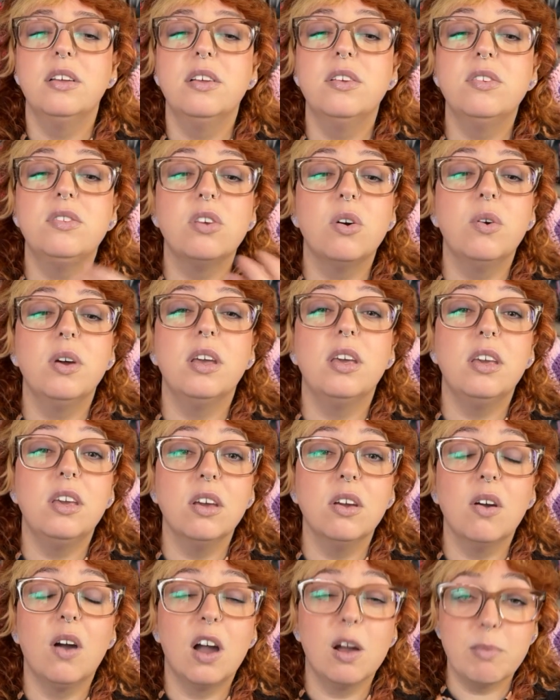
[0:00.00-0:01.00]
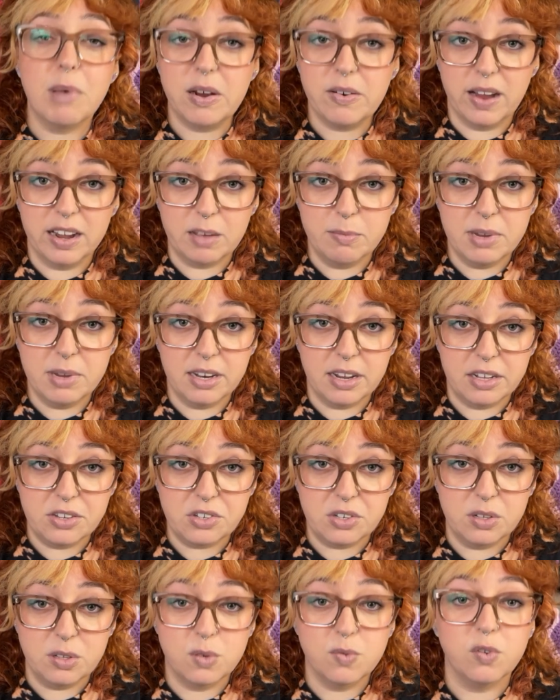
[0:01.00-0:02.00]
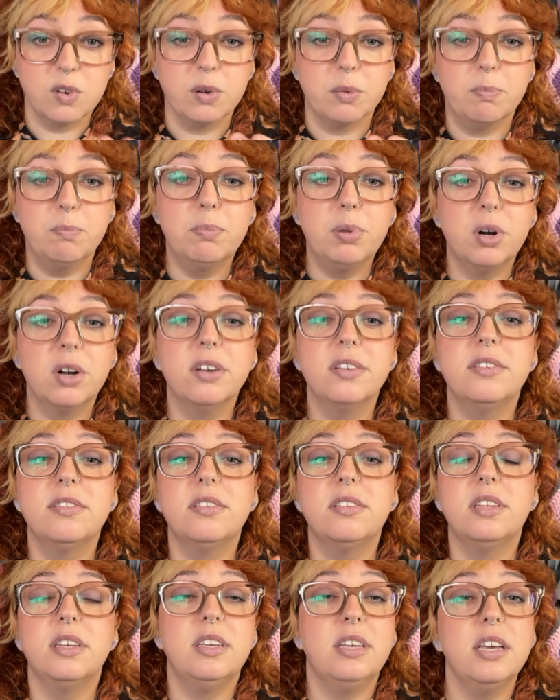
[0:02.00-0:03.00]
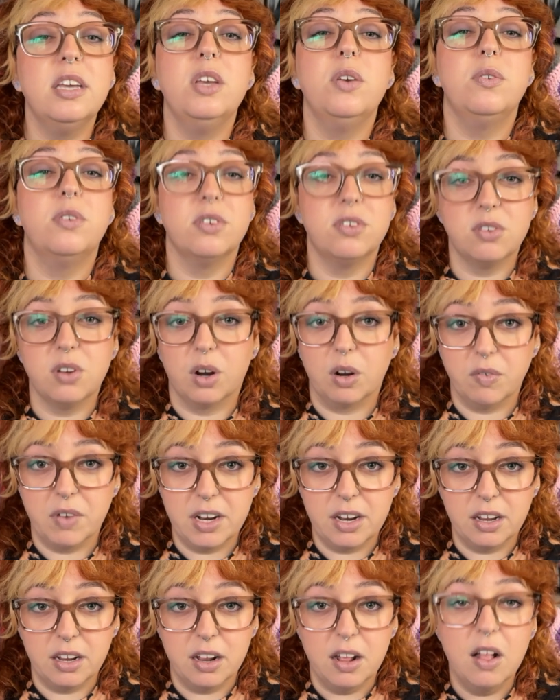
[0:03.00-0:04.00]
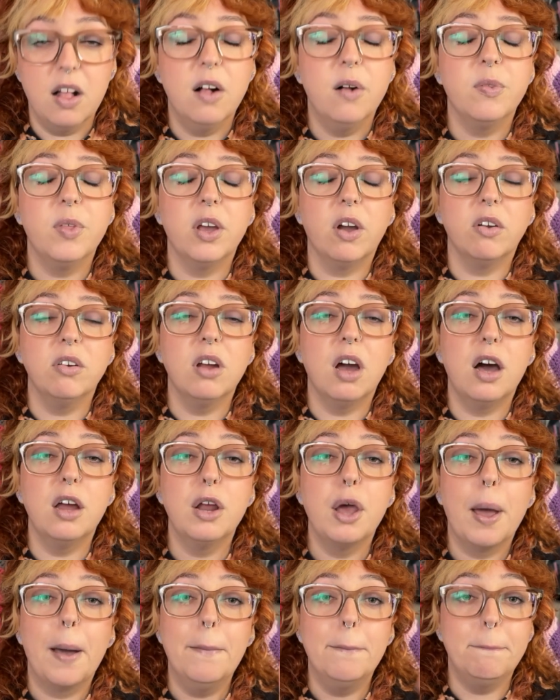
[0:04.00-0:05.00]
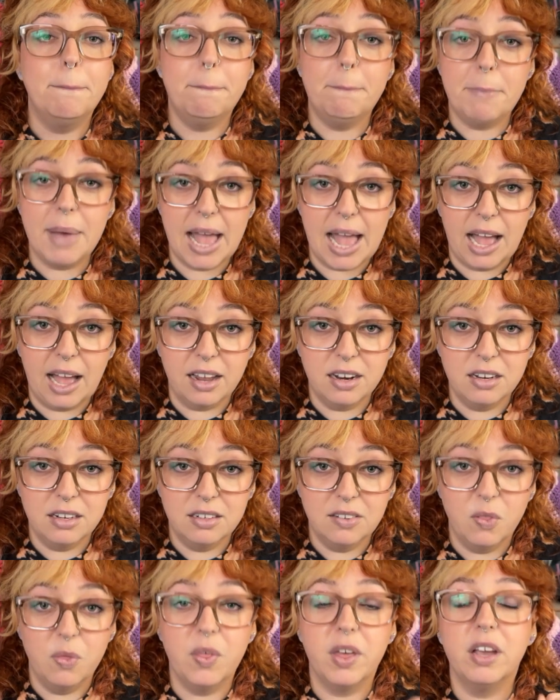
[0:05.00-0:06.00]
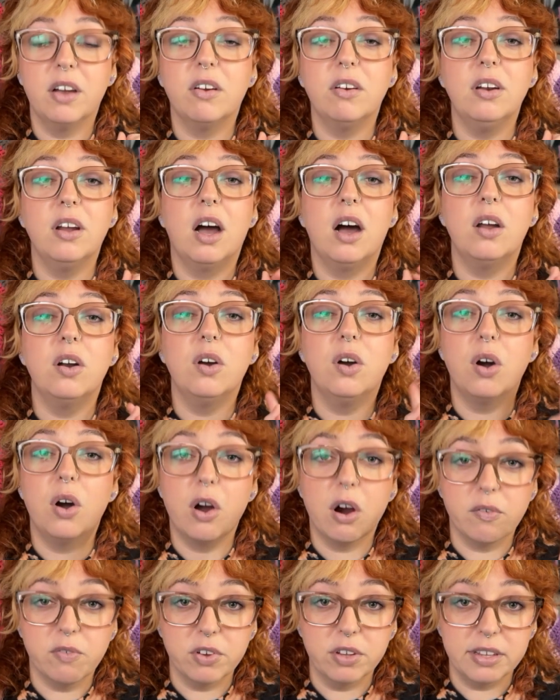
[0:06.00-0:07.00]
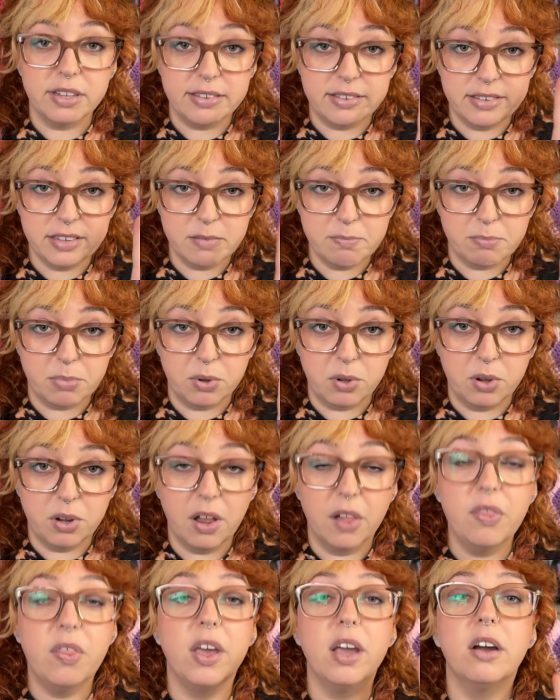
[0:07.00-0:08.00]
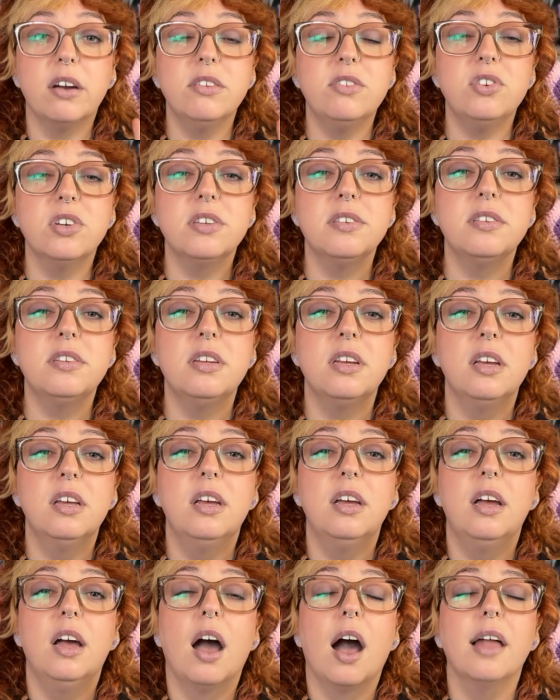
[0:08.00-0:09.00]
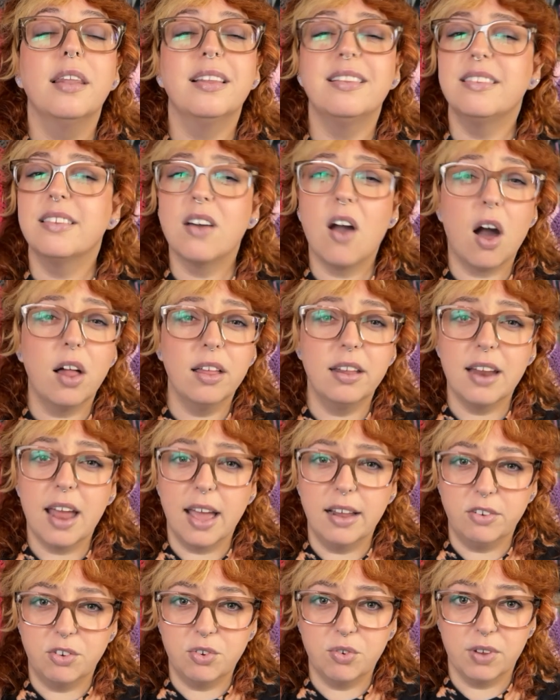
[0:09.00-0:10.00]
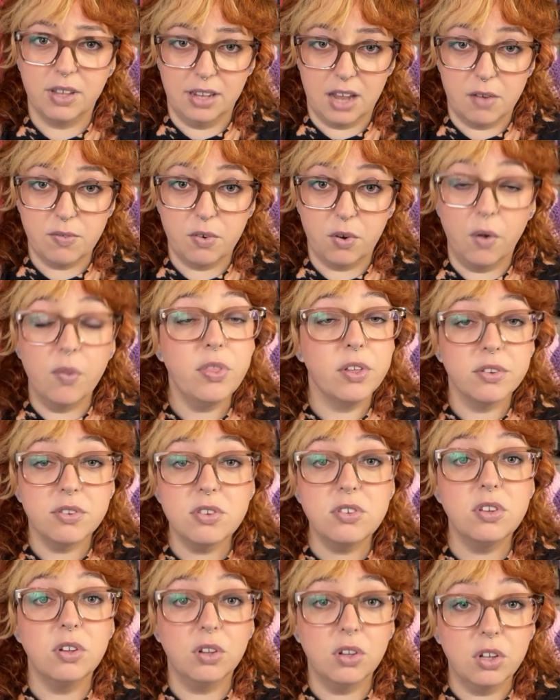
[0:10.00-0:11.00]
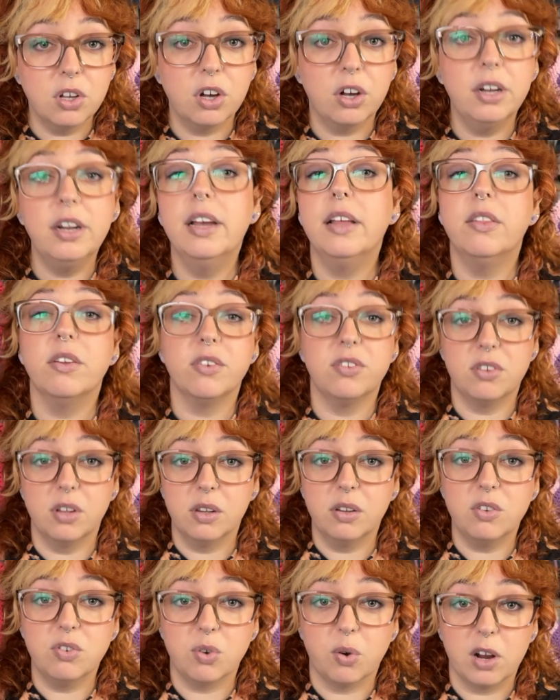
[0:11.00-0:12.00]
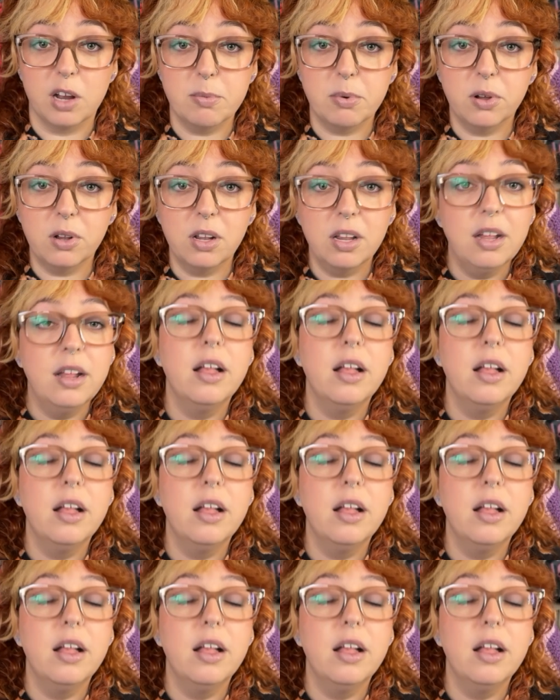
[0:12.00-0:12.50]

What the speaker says: So here are my recommendations for books to get you to start reading. They are not bad, they are not overly simple, they are just, let's call it entry level. They're still good and they're still enjoyable,